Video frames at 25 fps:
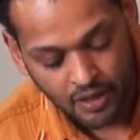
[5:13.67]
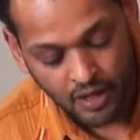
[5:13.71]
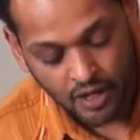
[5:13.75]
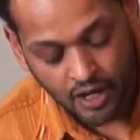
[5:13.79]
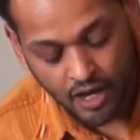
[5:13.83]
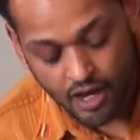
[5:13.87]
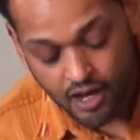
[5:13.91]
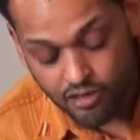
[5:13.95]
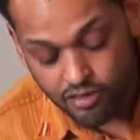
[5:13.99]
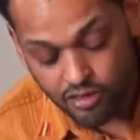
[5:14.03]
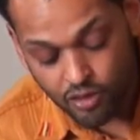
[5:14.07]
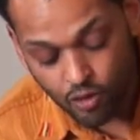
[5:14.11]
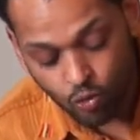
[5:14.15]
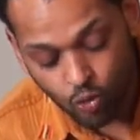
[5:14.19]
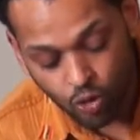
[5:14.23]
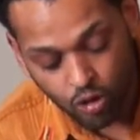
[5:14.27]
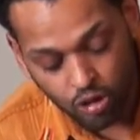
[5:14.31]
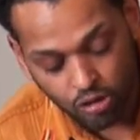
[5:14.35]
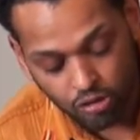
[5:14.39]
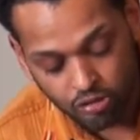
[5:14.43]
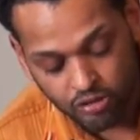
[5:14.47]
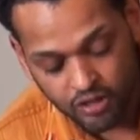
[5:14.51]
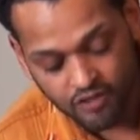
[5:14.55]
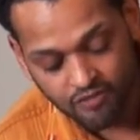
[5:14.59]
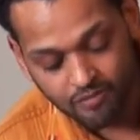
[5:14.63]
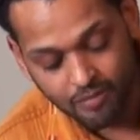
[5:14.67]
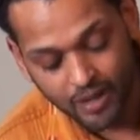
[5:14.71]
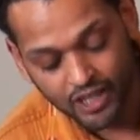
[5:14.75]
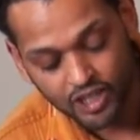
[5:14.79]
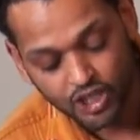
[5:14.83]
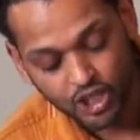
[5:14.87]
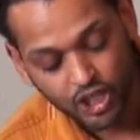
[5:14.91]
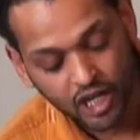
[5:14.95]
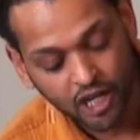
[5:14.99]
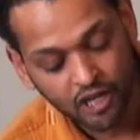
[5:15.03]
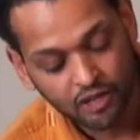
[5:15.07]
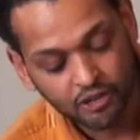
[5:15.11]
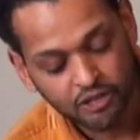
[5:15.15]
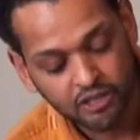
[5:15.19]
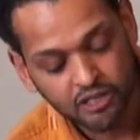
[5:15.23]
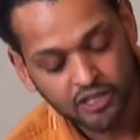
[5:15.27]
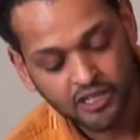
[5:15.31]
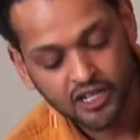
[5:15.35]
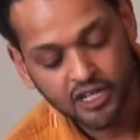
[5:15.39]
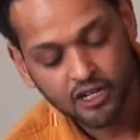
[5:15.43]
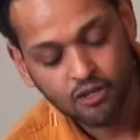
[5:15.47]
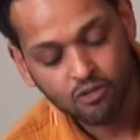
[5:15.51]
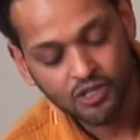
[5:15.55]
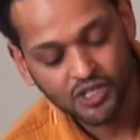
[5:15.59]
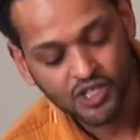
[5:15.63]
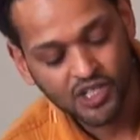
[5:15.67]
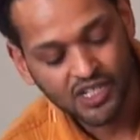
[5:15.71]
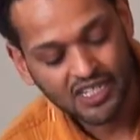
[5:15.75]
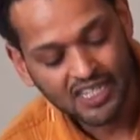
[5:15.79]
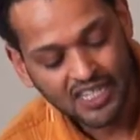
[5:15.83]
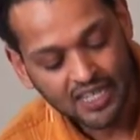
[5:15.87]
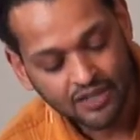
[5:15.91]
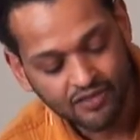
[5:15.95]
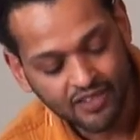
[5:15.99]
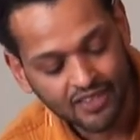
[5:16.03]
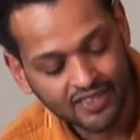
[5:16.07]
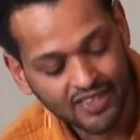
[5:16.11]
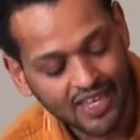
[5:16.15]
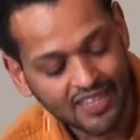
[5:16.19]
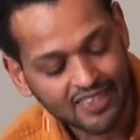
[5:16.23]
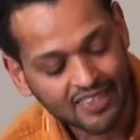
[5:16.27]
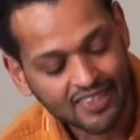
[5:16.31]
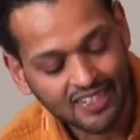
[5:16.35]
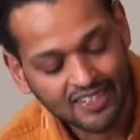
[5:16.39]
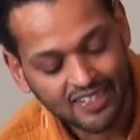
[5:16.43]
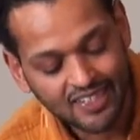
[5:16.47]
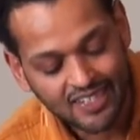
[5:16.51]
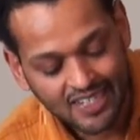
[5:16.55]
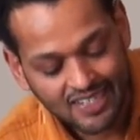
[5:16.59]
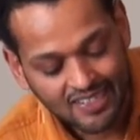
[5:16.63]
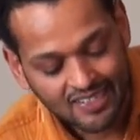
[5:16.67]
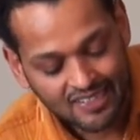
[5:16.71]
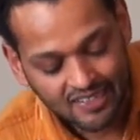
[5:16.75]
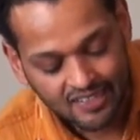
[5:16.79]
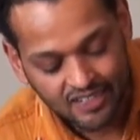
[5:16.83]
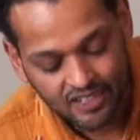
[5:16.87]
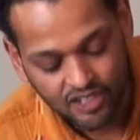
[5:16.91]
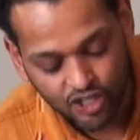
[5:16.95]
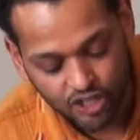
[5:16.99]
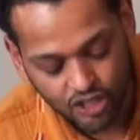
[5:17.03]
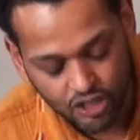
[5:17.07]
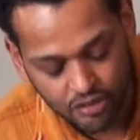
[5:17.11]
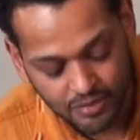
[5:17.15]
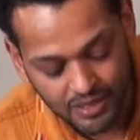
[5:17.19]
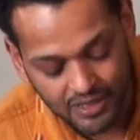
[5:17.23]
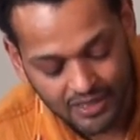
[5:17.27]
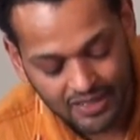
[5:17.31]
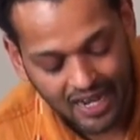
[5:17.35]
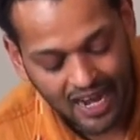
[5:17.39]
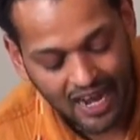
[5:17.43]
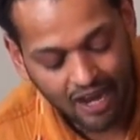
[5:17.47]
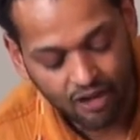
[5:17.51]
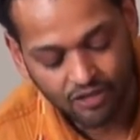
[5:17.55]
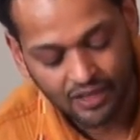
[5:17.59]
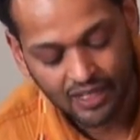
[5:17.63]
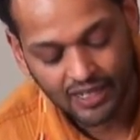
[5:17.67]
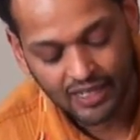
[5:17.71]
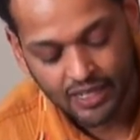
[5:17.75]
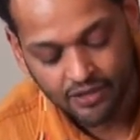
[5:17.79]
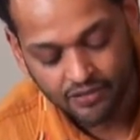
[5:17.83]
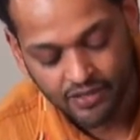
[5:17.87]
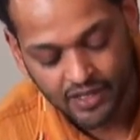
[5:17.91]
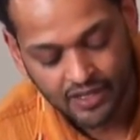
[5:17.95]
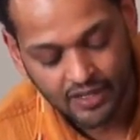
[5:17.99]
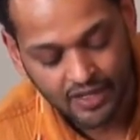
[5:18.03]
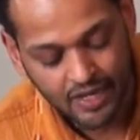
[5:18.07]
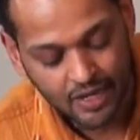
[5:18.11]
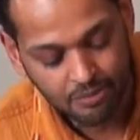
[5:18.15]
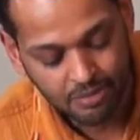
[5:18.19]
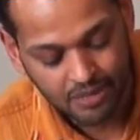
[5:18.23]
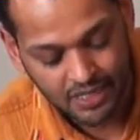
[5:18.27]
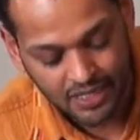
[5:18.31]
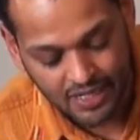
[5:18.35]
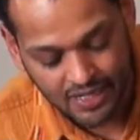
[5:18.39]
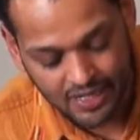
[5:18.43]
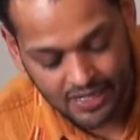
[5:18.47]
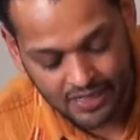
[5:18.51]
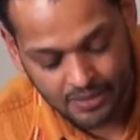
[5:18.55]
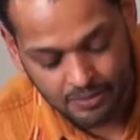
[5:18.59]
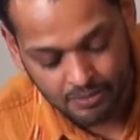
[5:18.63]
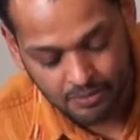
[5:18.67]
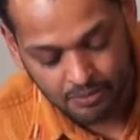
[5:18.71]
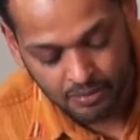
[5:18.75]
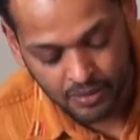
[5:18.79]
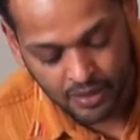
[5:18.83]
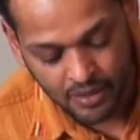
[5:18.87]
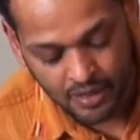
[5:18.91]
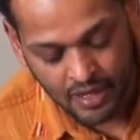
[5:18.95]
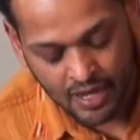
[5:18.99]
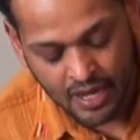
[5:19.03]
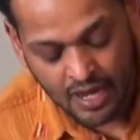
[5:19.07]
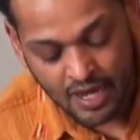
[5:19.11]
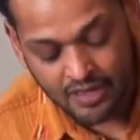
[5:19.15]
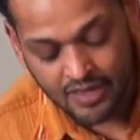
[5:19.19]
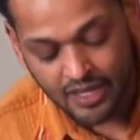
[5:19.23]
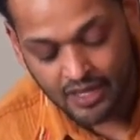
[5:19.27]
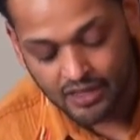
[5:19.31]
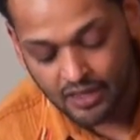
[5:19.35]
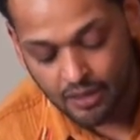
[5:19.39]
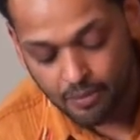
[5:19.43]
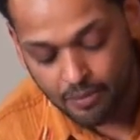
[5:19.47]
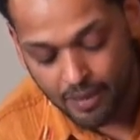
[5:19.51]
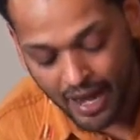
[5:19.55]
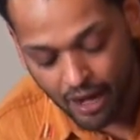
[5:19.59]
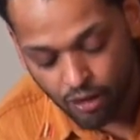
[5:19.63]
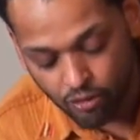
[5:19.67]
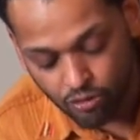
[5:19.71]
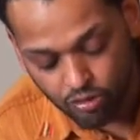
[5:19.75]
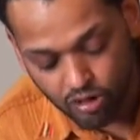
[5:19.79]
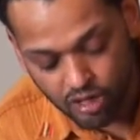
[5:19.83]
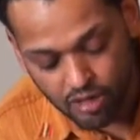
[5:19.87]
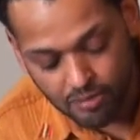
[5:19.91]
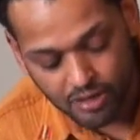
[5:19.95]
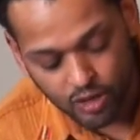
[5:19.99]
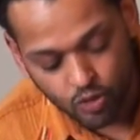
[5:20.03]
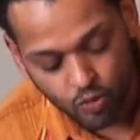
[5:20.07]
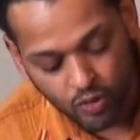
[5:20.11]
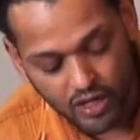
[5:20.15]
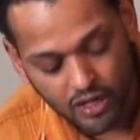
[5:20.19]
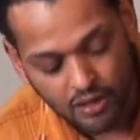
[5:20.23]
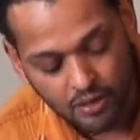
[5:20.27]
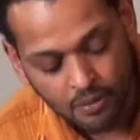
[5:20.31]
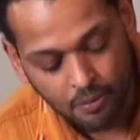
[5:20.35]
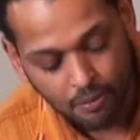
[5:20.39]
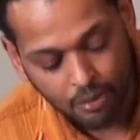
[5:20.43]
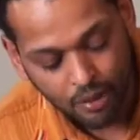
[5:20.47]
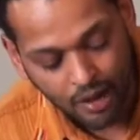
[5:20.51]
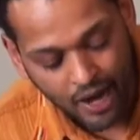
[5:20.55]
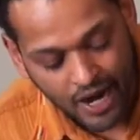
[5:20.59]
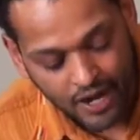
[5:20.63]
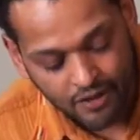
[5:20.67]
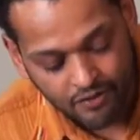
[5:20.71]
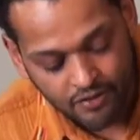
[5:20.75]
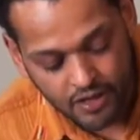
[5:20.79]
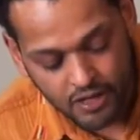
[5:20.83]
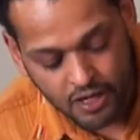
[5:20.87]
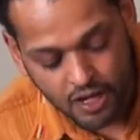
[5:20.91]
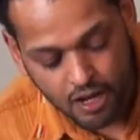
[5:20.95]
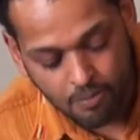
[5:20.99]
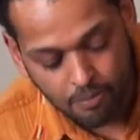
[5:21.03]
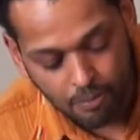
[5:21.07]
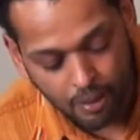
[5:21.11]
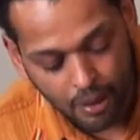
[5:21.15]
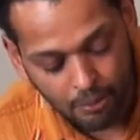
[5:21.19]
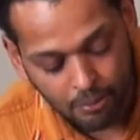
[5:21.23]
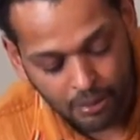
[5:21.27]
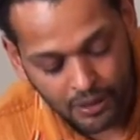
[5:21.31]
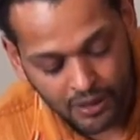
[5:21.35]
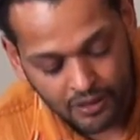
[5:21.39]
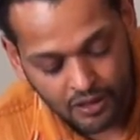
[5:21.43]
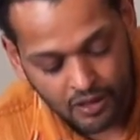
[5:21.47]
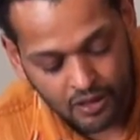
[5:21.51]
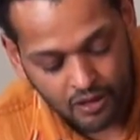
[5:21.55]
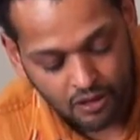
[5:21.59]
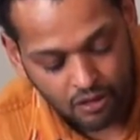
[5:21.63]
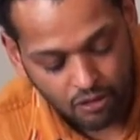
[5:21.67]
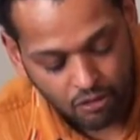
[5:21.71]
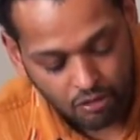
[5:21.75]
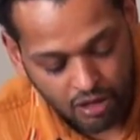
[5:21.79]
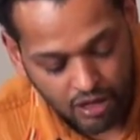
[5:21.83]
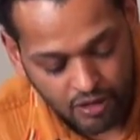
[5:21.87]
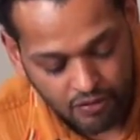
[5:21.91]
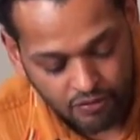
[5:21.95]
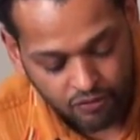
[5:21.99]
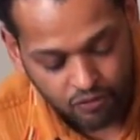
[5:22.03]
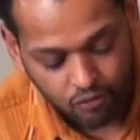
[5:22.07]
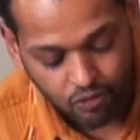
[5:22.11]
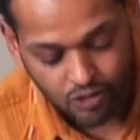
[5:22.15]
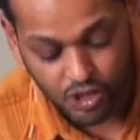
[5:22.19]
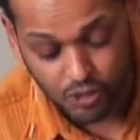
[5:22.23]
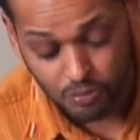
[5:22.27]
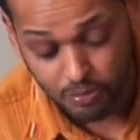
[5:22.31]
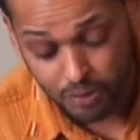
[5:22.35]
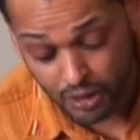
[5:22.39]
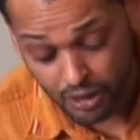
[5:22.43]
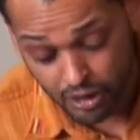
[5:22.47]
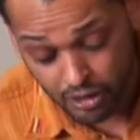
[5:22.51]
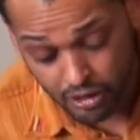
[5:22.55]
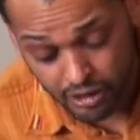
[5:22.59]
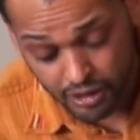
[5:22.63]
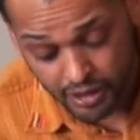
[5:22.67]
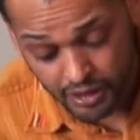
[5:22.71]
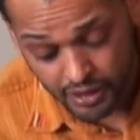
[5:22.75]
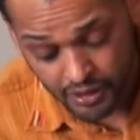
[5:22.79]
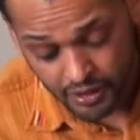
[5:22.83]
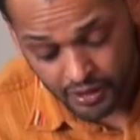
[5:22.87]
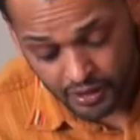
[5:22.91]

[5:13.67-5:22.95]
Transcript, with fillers: In the world of my childhood, it was a given that the dead determined how the living kept time, that the boundary between private and public grief was blurry,